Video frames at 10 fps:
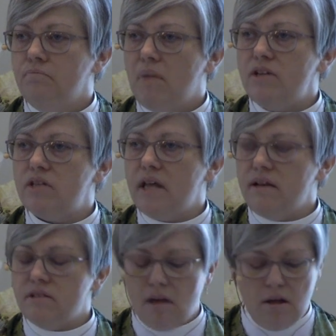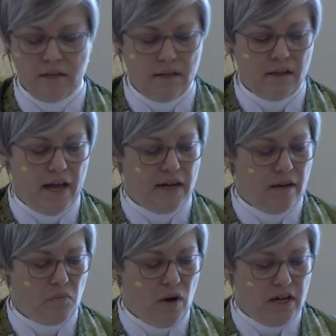Much like salt and light
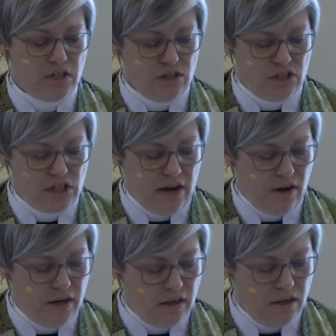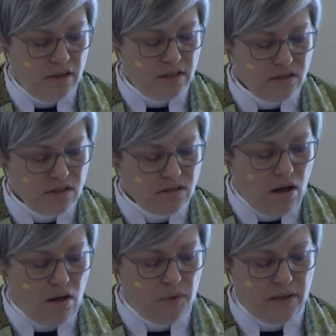in what I just shared, this is
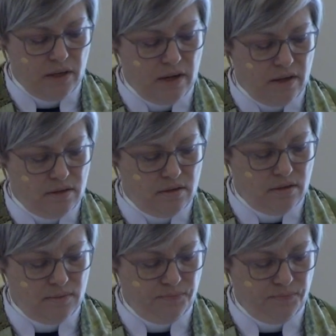all within us.